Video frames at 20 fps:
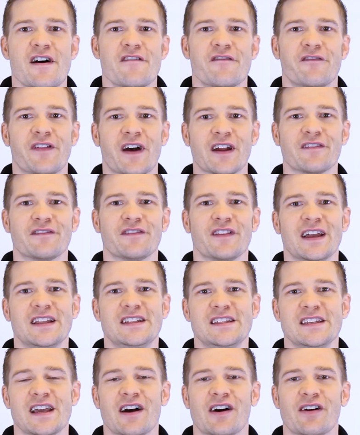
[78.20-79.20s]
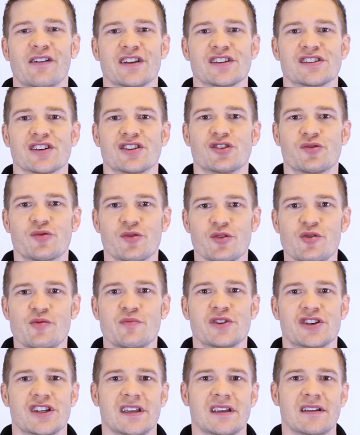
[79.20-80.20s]
Firefly DL is a true
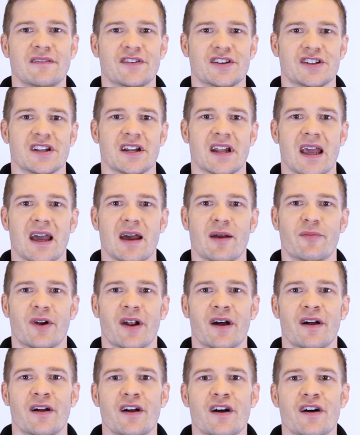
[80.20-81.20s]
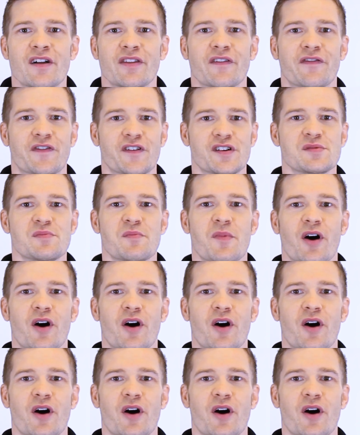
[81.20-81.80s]
machine vision camera. The first